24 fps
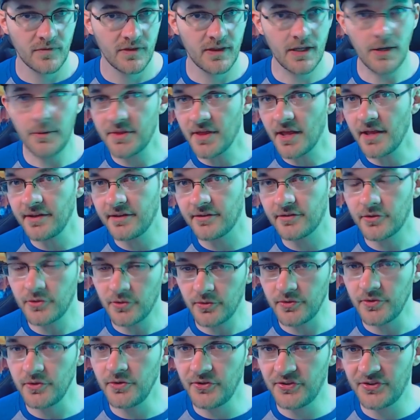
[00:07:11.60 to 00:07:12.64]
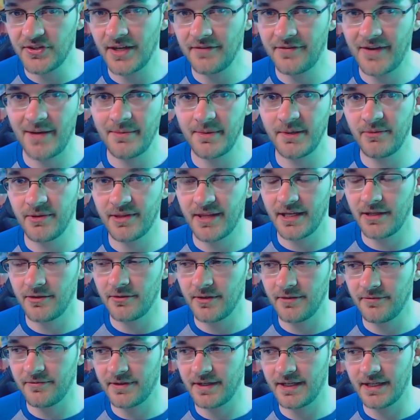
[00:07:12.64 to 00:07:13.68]
So with all this cool new stuff happening with Halo
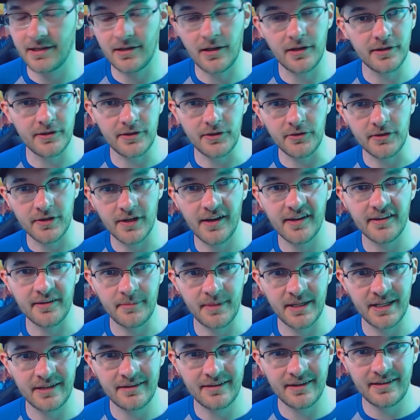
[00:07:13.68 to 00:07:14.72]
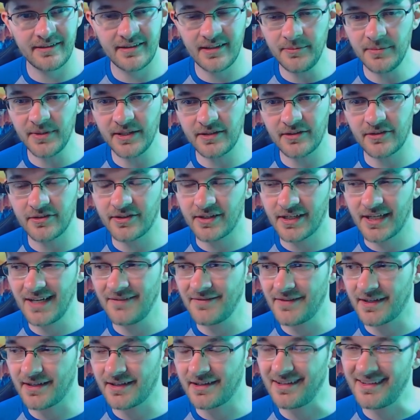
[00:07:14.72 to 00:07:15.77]
Infinite and all the new cosmetics, it seems like there's kind
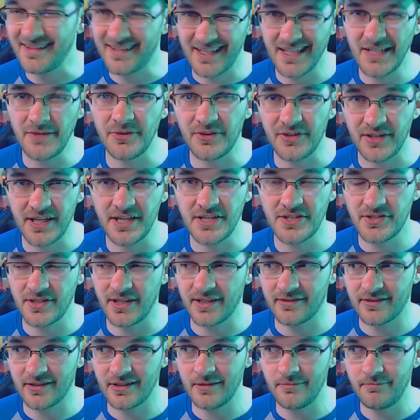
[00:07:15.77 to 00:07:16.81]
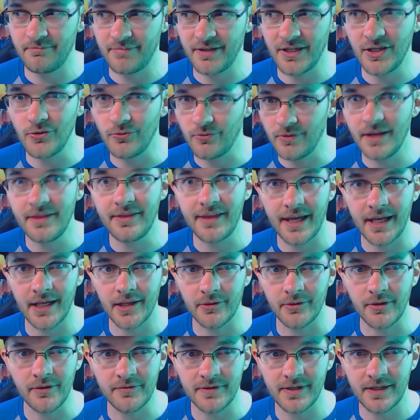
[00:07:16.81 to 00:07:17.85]
of a continuous issue that's going to be with
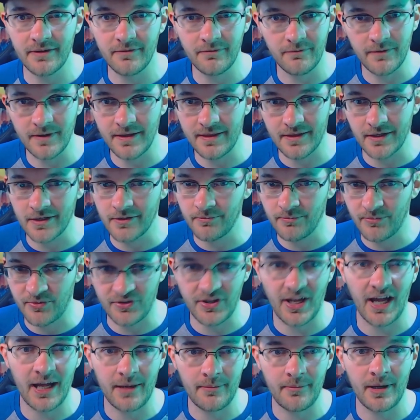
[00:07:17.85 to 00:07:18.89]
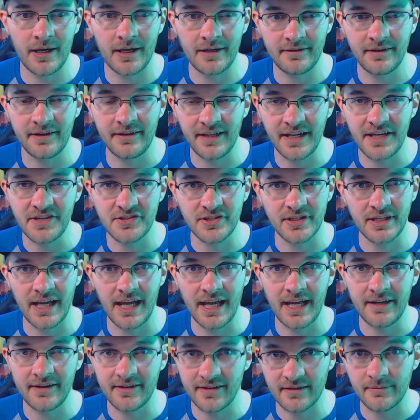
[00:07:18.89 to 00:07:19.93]
Halo Infinite with their style monetization
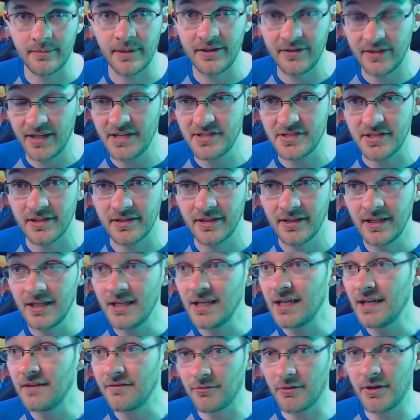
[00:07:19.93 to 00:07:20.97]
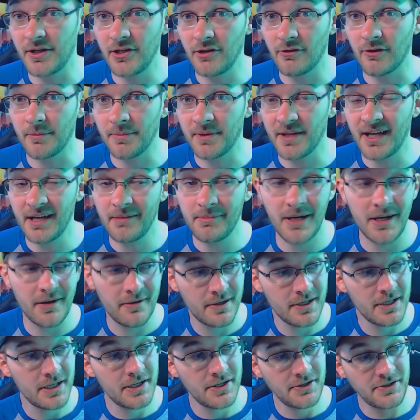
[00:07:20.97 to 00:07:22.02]
and customization. If you want to know what I'm talking about?
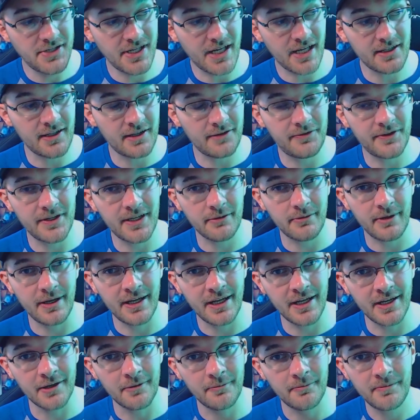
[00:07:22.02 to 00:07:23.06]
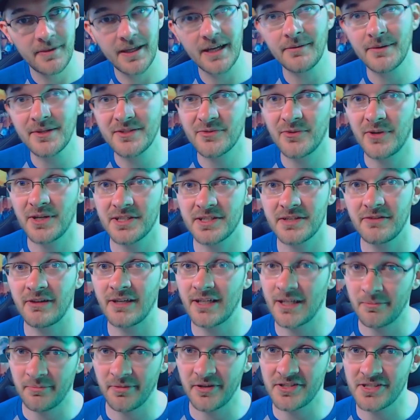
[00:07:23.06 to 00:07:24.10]
Check out this video right here. Thank you very much for watching.
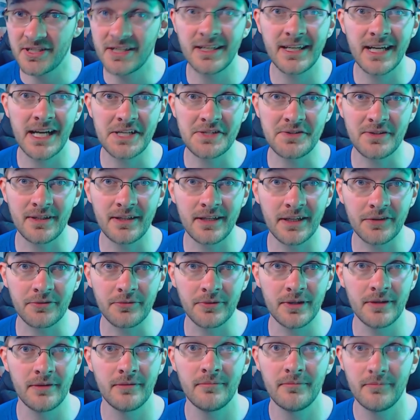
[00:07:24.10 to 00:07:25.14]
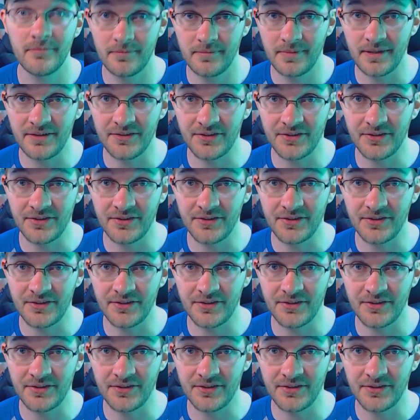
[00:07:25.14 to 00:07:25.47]
Greatly appreciate it. Catch you on the next one. Peace